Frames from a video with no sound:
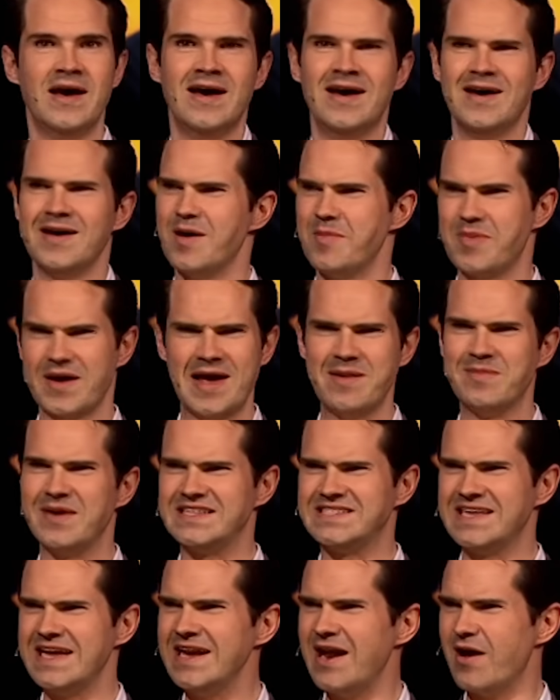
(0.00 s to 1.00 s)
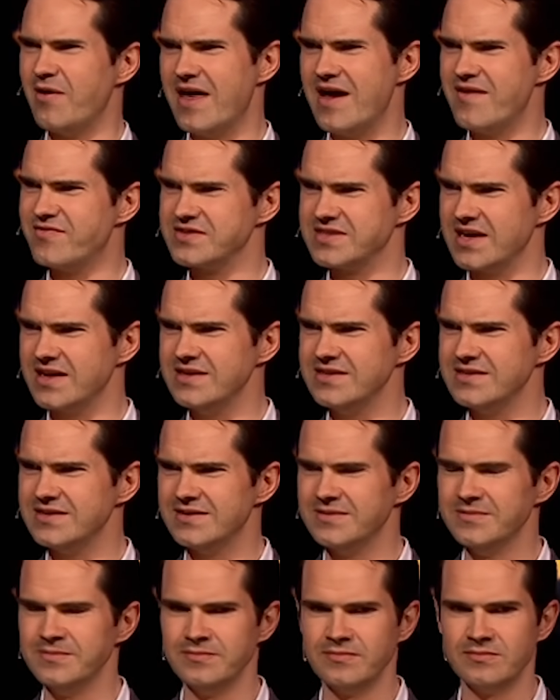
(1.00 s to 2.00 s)
I became Latino there for a second.
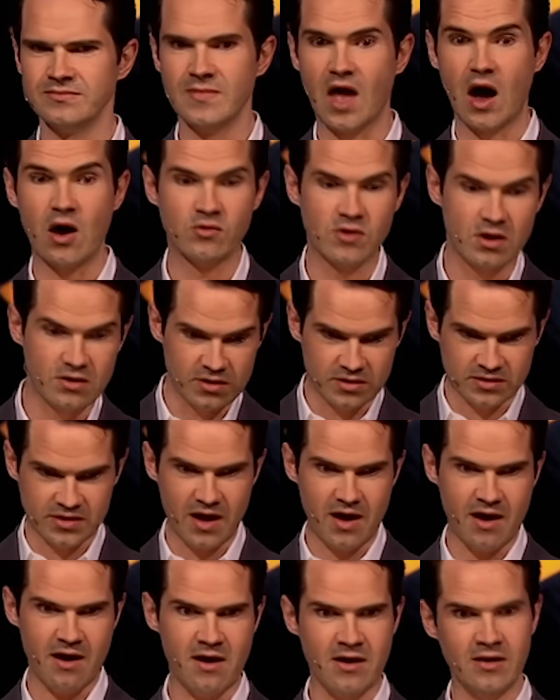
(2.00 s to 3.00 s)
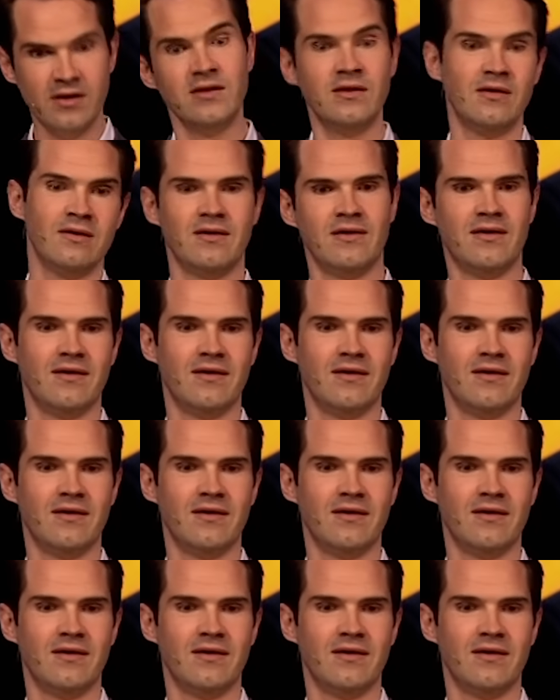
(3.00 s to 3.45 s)
No, you didn't.